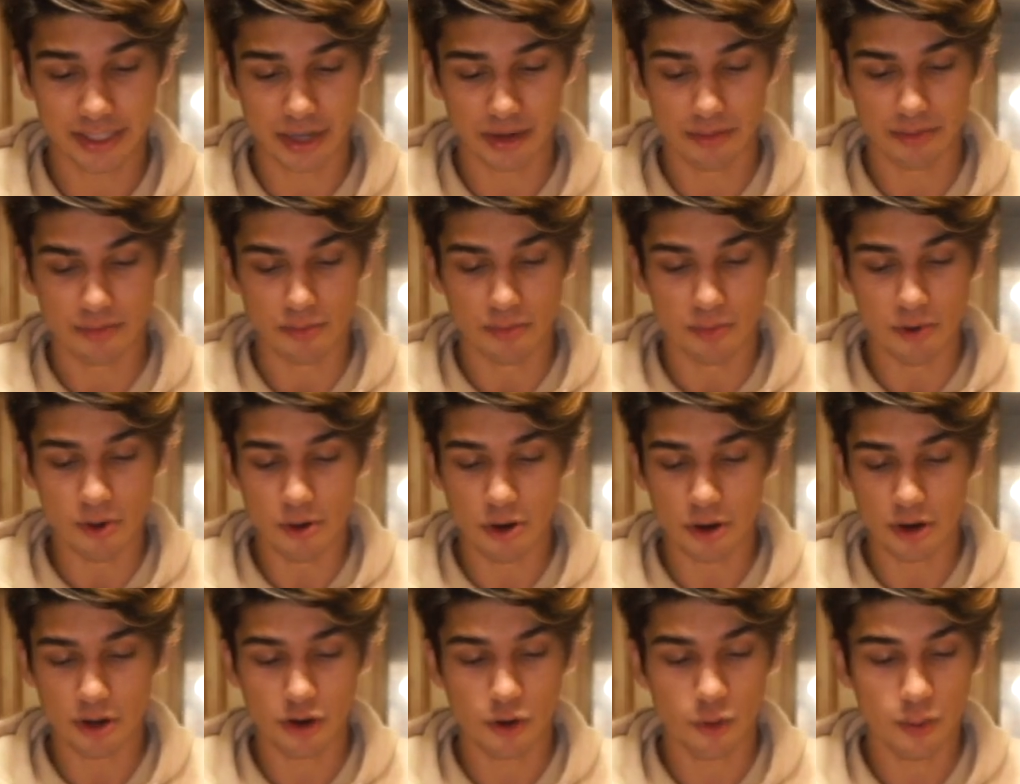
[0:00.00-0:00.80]
or
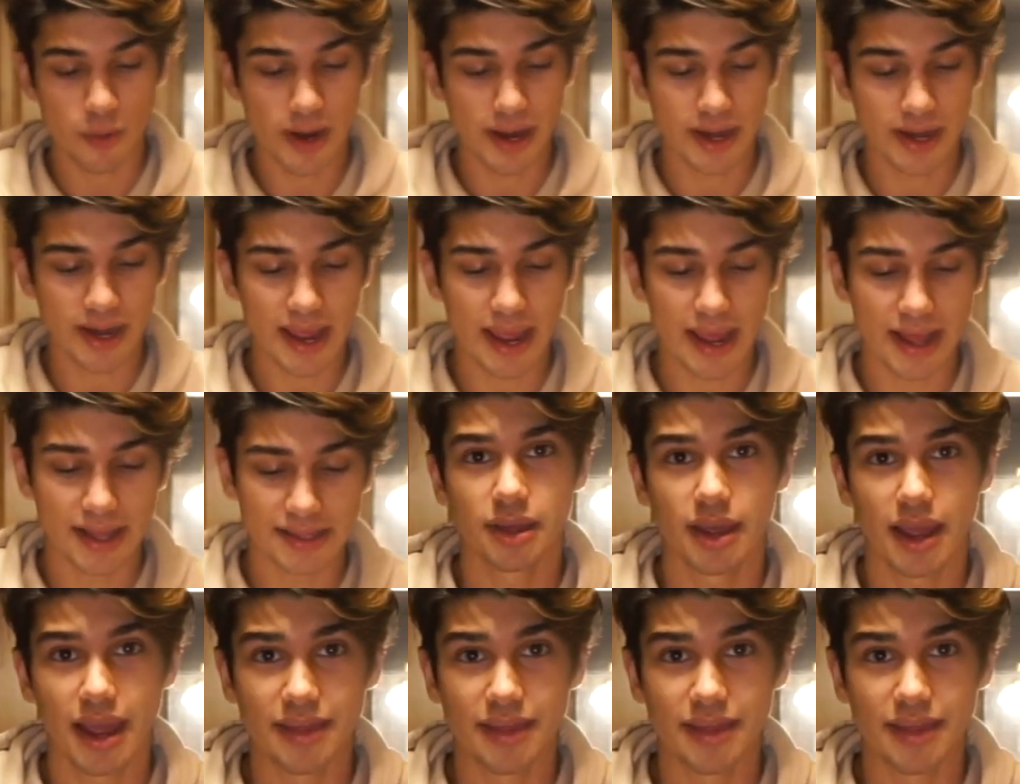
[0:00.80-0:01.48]
more queen ants,